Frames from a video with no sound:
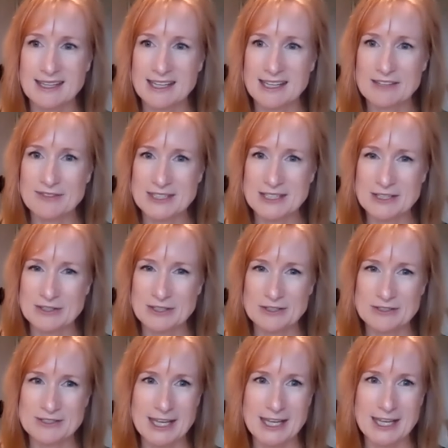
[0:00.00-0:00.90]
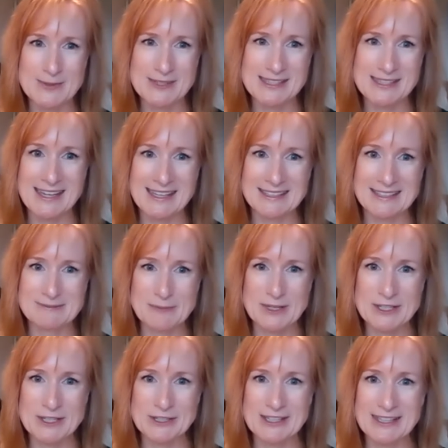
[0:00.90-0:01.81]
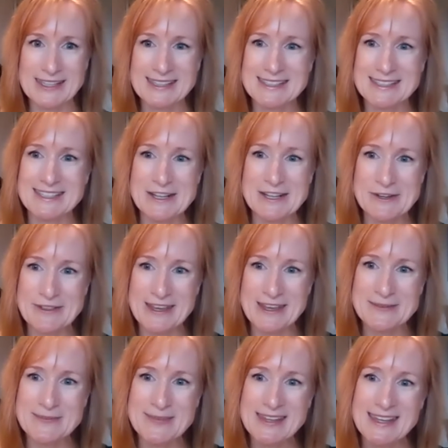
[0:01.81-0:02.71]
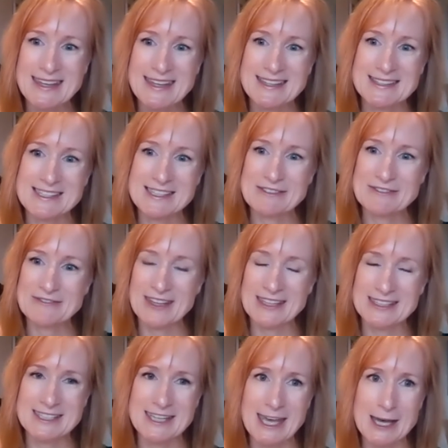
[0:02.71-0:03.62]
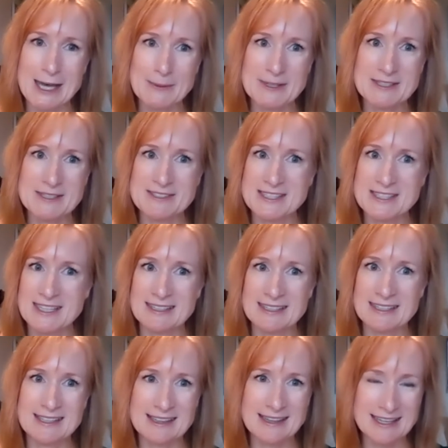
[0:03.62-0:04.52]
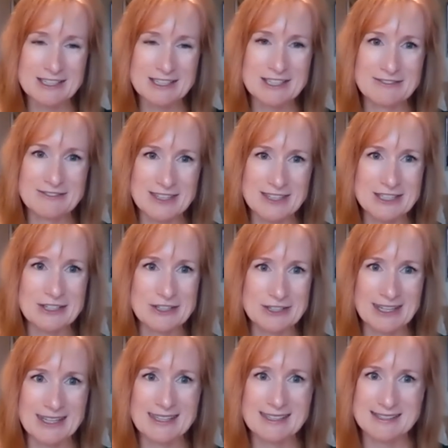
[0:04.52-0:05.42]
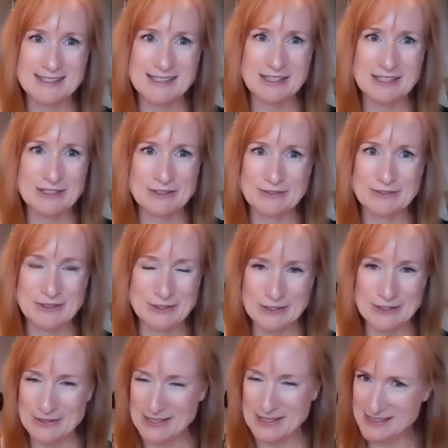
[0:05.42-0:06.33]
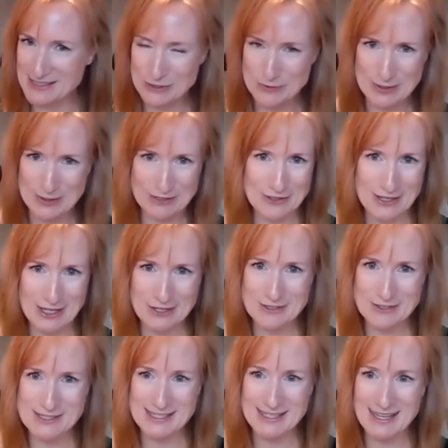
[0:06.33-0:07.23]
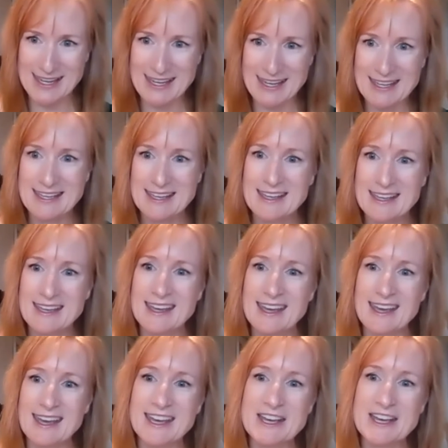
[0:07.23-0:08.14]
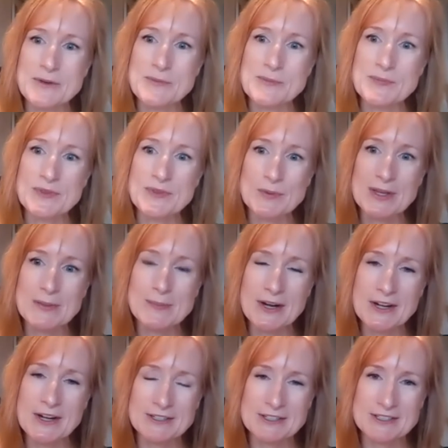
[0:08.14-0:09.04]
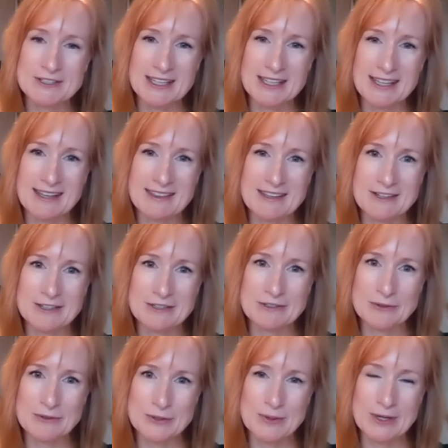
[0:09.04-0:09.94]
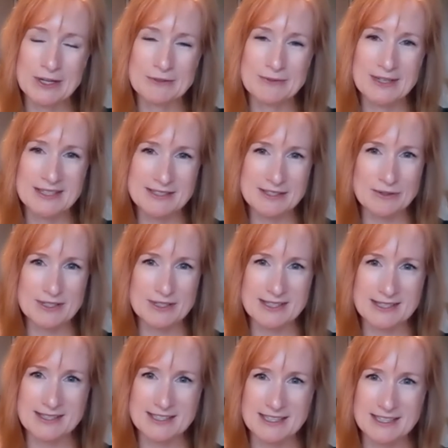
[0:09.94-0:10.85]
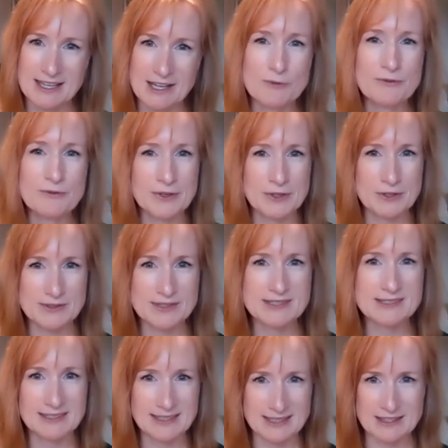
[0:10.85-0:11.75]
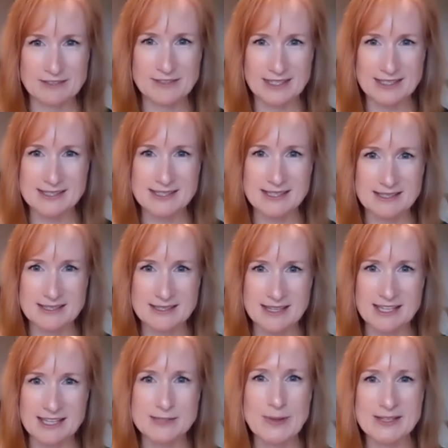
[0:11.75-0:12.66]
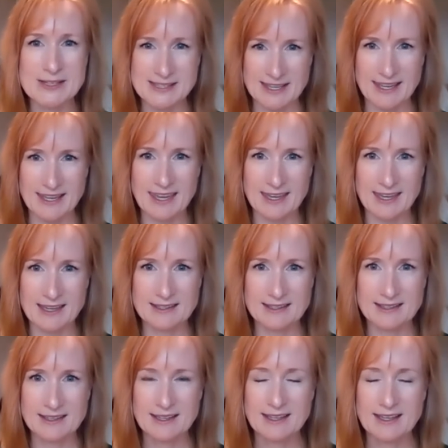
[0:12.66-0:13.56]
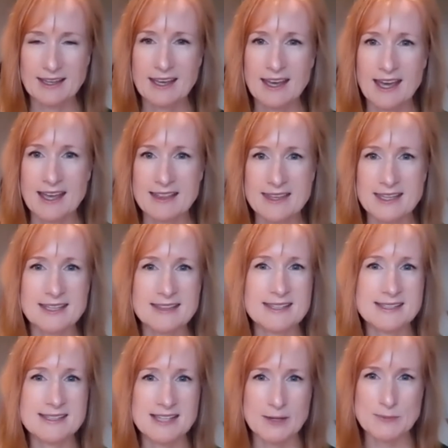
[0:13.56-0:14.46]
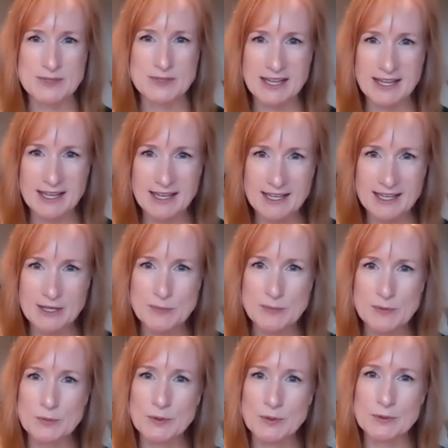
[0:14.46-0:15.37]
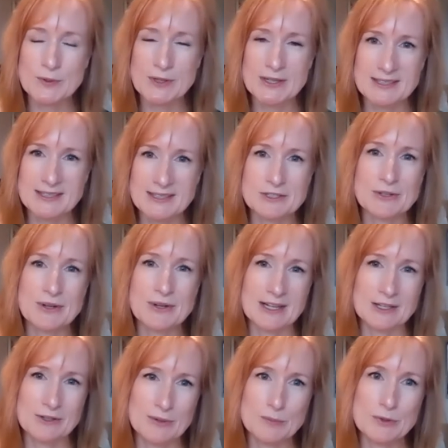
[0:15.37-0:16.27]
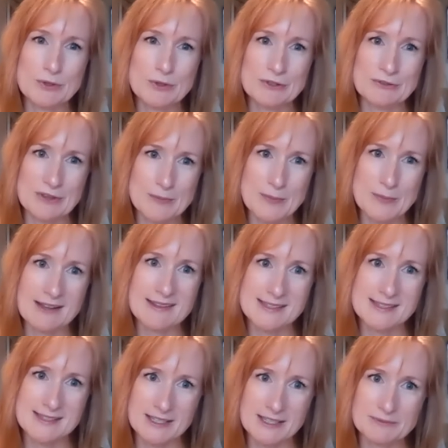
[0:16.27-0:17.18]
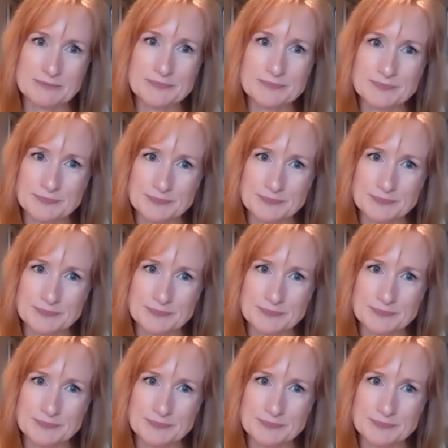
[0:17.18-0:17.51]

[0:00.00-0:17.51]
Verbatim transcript: Uh, if you don't know Tamizdat, be sure to get to know them. It's a fantastic collection of attorneys who, who do this 24 hours a day. Um, we partner together through our resources to help folks get the visas as best they can. And then at the same time, we're working to try to improve the policy.